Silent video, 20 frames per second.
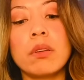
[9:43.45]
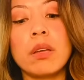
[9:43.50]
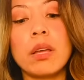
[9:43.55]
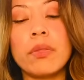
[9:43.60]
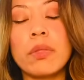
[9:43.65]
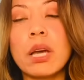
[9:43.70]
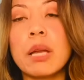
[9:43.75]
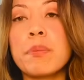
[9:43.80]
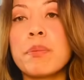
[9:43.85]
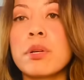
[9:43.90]

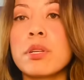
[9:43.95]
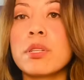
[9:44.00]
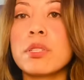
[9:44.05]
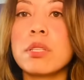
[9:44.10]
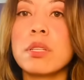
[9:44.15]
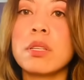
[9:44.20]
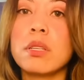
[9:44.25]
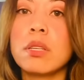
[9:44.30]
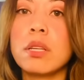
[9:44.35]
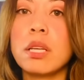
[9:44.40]
And that
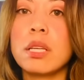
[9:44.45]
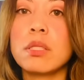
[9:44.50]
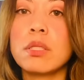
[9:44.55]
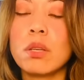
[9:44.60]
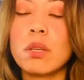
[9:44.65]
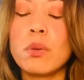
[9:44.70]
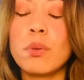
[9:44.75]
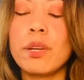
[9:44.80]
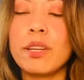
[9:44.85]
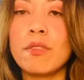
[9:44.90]
person is
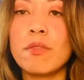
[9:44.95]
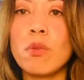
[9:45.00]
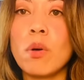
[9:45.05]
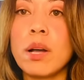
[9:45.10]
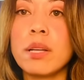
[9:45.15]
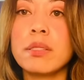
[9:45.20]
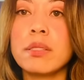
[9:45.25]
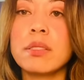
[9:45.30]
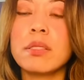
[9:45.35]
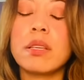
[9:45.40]
the Queen of
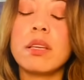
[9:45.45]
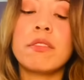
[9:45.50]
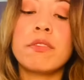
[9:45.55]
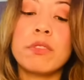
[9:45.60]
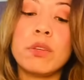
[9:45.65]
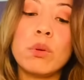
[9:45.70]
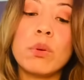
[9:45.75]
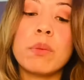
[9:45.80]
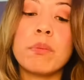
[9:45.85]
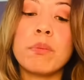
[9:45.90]
Wands,
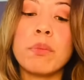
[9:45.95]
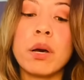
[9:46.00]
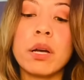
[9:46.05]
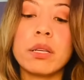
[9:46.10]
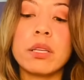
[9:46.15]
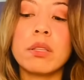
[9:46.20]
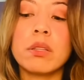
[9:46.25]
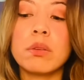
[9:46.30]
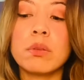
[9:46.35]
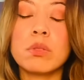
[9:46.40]
if you
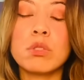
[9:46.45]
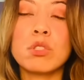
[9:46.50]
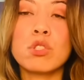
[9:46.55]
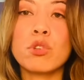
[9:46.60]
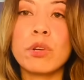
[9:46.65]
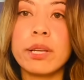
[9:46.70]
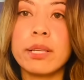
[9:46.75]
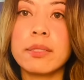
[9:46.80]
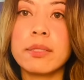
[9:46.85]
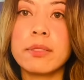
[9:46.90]
embody those
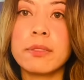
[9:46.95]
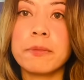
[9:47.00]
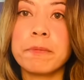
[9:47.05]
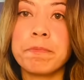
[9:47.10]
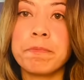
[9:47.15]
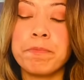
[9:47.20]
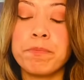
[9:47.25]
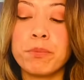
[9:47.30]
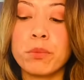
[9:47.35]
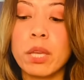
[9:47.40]
traits.
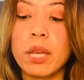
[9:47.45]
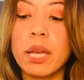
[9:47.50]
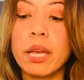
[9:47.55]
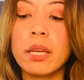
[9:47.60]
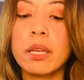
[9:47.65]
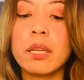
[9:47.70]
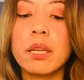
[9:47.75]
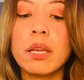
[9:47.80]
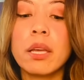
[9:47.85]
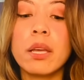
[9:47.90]

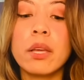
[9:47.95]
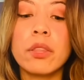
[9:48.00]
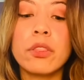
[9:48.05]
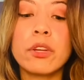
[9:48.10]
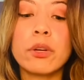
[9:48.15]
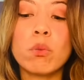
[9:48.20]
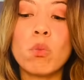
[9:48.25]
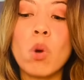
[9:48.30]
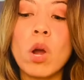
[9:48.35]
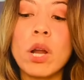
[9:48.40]
Okay,
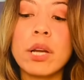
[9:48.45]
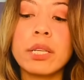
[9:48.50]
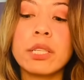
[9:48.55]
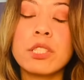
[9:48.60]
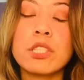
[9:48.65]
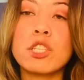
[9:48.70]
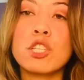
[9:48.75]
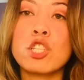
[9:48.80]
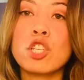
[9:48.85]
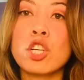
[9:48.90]
they're
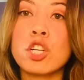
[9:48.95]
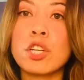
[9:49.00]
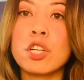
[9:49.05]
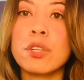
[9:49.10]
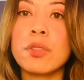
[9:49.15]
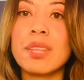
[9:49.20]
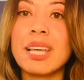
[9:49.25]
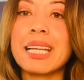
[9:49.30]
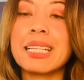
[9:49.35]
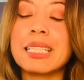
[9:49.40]
wanting to
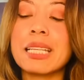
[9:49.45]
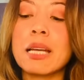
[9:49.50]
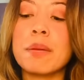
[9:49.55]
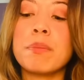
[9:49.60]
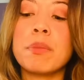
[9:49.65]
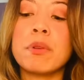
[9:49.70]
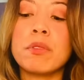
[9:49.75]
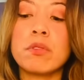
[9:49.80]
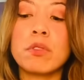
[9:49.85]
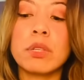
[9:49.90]
turn that
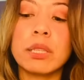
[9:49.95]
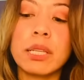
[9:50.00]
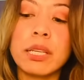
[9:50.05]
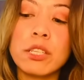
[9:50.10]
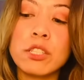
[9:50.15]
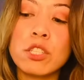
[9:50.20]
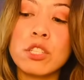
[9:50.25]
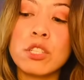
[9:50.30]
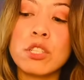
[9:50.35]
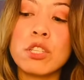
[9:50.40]
type of
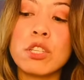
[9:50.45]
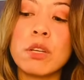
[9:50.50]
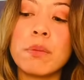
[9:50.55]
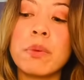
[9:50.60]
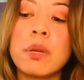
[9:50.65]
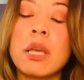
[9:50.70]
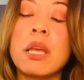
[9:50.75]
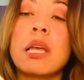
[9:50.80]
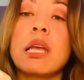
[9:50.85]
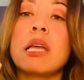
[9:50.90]
relationship.